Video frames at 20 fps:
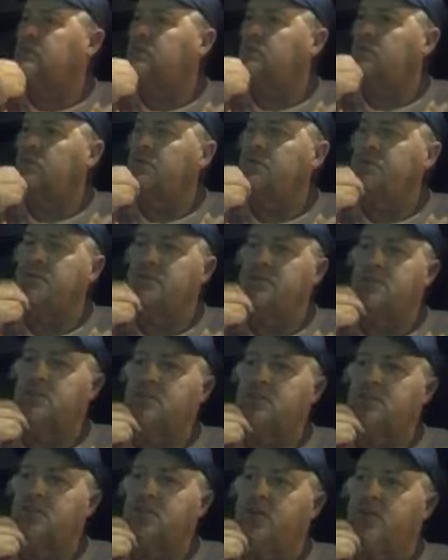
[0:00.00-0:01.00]
And the one reason
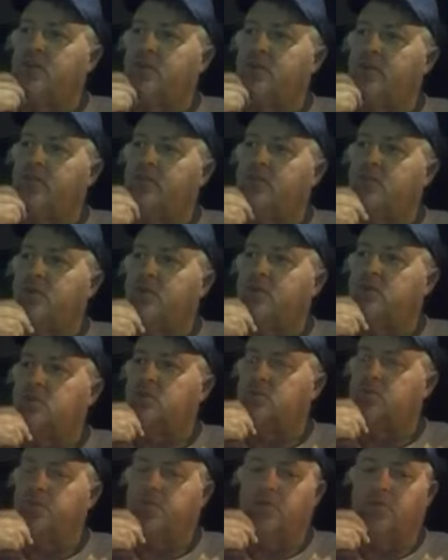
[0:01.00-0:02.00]
is because now I don't have to watch
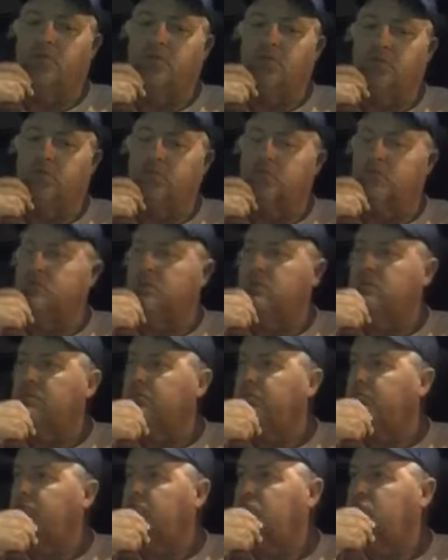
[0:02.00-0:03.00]
stupid commercials
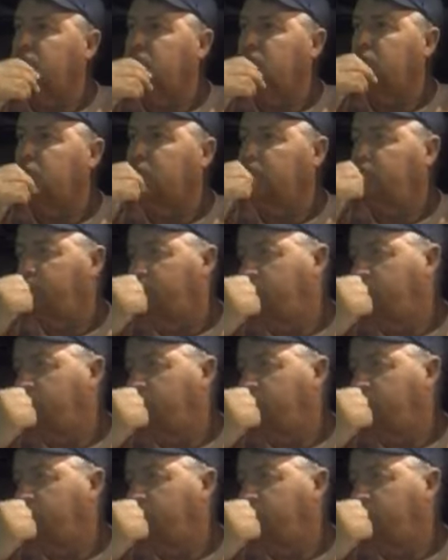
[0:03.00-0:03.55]
on YouTube.